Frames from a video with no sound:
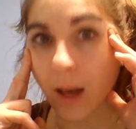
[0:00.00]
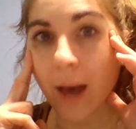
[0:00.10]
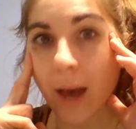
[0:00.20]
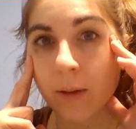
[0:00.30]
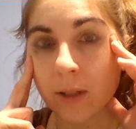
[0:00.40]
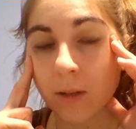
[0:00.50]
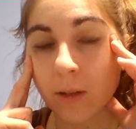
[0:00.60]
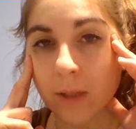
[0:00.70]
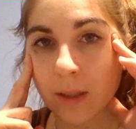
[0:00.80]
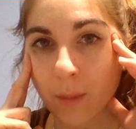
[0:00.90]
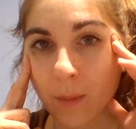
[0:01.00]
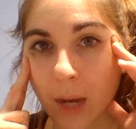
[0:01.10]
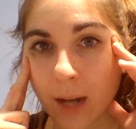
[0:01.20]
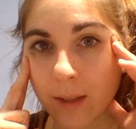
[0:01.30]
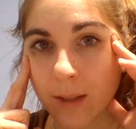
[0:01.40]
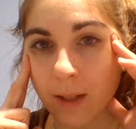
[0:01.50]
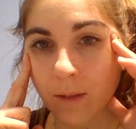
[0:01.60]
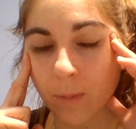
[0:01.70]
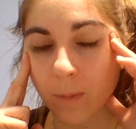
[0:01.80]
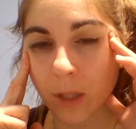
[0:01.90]
I was always the
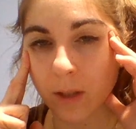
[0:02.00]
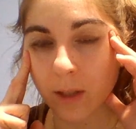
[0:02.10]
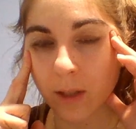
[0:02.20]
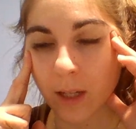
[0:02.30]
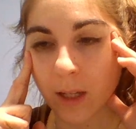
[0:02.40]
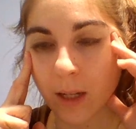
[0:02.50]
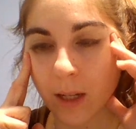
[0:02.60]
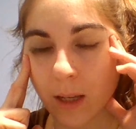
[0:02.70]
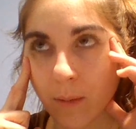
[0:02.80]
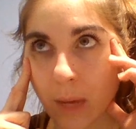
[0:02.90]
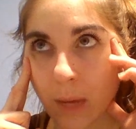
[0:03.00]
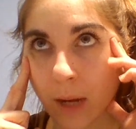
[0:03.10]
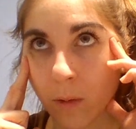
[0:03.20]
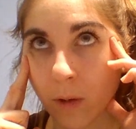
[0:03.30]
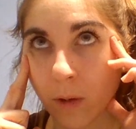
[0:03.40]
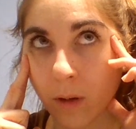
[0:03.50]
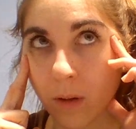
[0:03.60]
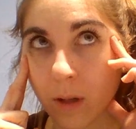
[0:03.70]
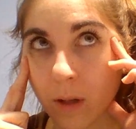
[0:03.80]
positive person in my group,